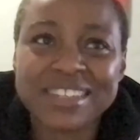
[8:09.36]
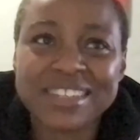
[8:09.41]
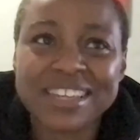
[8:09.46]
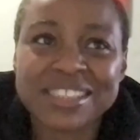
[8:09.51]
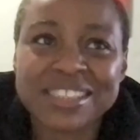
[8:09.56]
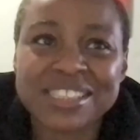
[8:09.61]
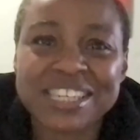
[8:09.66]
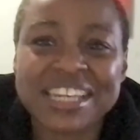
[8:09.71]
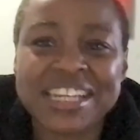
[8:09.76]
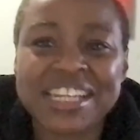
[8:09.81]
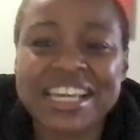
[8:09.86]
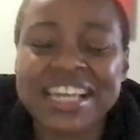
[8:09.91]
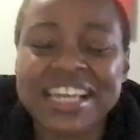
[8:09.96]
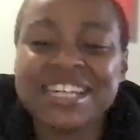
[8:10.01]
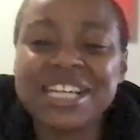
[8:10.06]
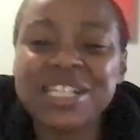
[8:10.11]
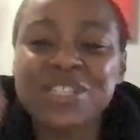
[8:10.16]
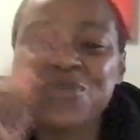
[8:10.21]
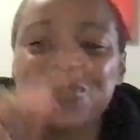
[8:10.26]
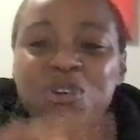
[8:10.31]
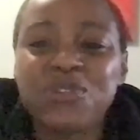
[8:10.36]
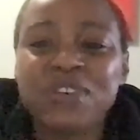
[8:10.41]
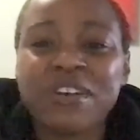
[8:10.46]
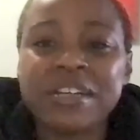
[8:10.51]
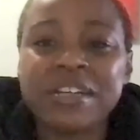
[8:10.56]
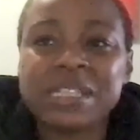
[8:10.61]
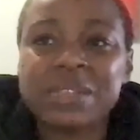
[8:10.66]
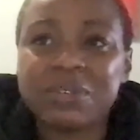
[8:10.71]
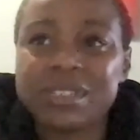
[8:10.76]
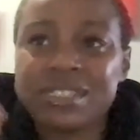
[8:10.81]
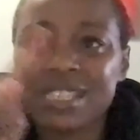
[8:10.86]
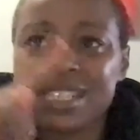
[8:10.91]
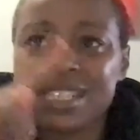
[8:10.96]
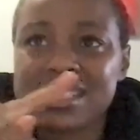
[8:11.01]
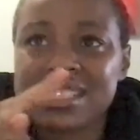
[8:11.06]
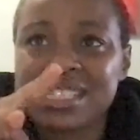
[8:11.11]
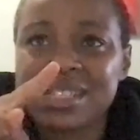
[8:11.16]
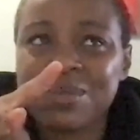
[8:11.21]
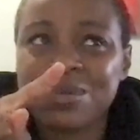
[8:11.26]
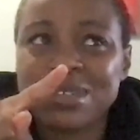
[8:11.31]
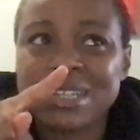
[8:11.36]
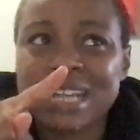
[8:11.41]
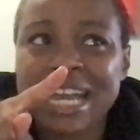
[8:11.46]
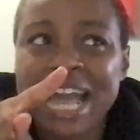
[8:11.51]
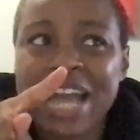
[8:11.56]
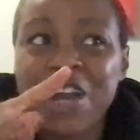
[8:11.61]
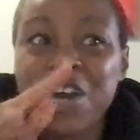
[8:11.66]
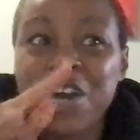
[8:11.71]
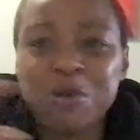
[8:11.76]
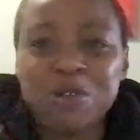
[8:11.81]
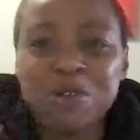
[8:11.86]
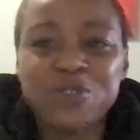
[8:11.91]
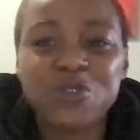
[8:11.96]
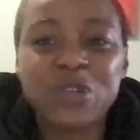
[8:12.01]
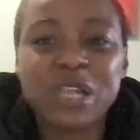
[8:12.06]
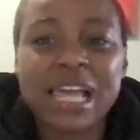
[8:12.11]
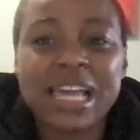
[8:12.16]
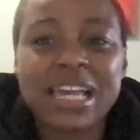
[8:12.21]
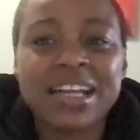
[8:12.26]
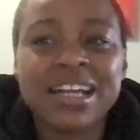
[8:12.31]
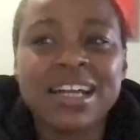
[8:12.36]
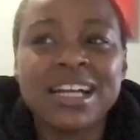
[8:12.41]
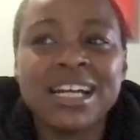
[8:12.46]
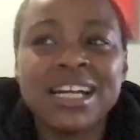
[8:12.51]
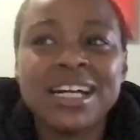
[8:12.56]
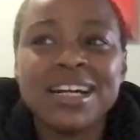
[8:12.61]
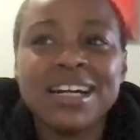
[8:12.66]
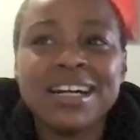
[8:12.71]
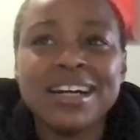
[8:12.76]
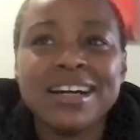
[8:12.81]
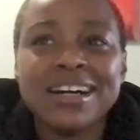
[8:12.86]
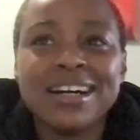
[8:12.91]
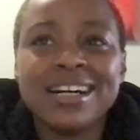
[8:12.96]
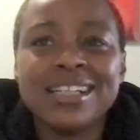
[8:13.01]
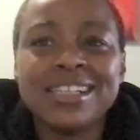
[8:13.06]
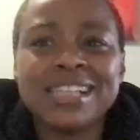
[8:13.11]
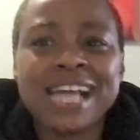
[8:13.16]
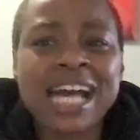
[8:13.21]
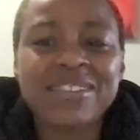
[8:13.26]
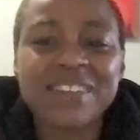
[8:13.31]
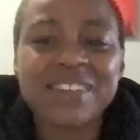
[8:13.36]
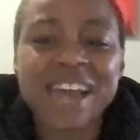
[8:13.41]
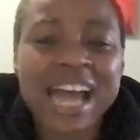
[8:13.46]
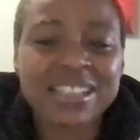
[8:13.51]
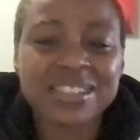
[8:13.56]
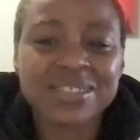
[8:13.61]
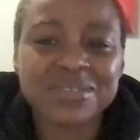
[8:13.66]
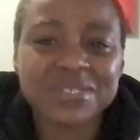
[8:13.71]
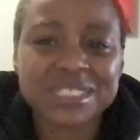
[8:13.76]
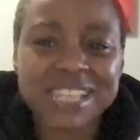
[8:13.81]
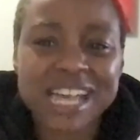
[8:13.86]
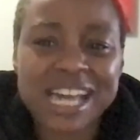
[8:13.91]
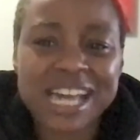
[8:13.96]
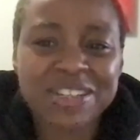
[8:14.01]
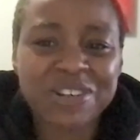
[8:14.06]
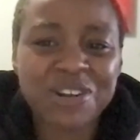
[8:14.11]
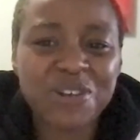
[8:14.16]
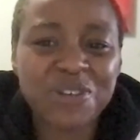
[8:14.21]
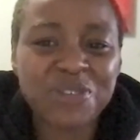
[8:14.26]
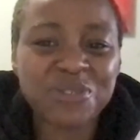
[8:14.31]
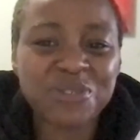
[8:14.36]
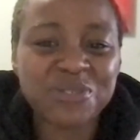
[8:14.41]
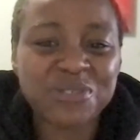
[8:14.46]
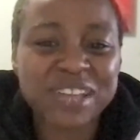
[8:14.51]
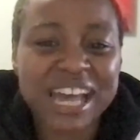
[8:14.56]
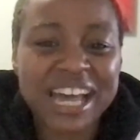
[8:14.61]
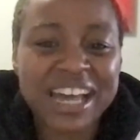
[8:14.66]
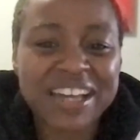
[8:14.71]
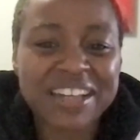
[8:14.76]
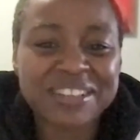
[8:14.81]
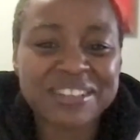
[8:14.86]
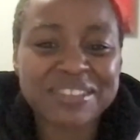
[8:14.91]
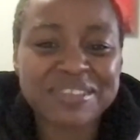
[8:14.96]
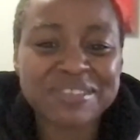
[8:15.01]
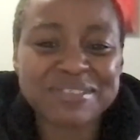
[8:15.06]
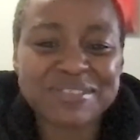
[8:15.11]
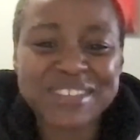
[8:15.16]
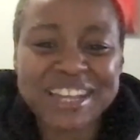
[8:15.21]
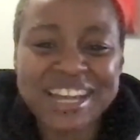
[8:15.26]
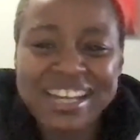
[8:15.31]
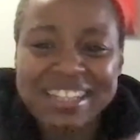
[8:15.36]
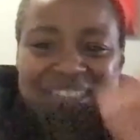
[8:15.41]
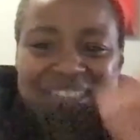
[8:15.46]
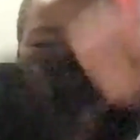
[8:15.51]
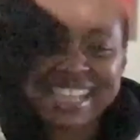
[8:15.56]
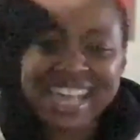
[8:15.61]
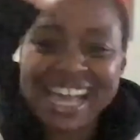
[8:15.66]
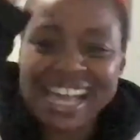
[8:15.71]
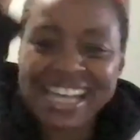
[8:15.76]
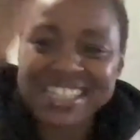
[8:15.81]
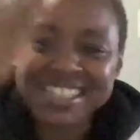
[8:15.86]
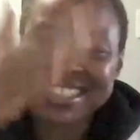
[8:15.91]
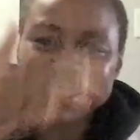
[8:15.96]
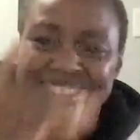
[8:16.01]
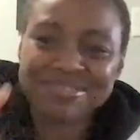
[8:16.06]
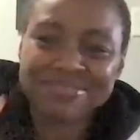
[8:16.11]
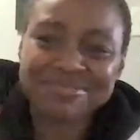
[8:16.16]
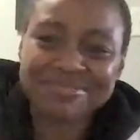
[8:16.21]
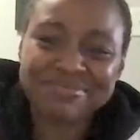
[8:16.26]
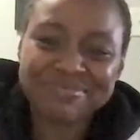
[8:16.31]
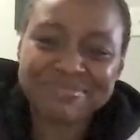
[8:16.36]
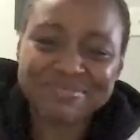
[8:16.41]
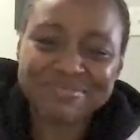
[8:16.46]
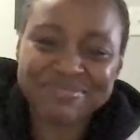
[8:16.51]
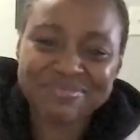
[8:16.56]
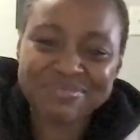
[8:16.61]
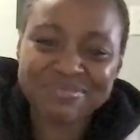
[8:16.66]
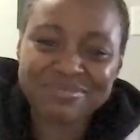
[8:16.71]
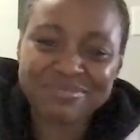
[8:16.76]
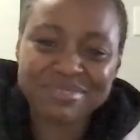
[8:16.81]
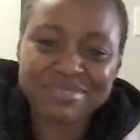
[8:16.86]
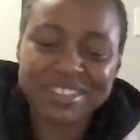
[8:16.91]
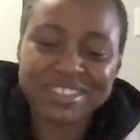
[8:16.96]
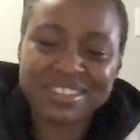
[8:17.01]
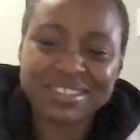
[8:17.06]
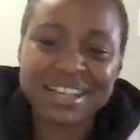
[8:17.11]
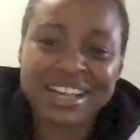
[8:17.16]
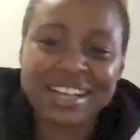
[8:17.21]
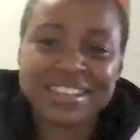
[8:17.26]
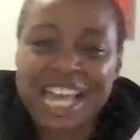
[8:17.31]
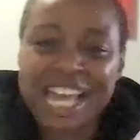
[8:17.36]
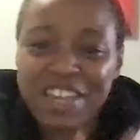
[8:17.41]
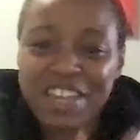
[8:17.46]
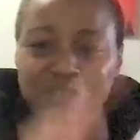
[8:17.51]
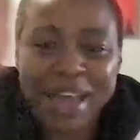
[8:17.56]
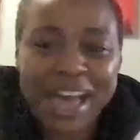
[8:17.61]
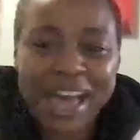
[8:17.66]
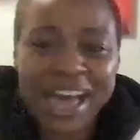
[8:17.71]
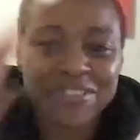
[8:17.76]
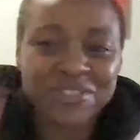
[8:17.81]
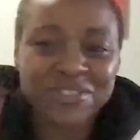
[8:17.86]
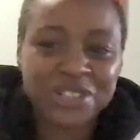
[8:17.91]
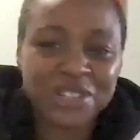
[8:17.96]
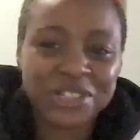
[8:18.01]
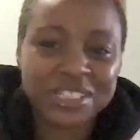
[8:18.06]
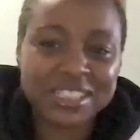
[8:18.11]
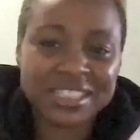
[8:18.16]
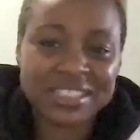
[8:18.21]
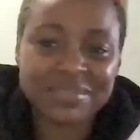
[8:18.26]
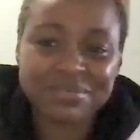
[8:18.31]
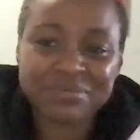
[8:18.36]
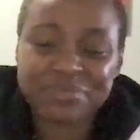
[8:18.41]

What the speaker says: It does feel very 360, but I almost feel like a lot of activists kind of go through that kind of like a life path journey.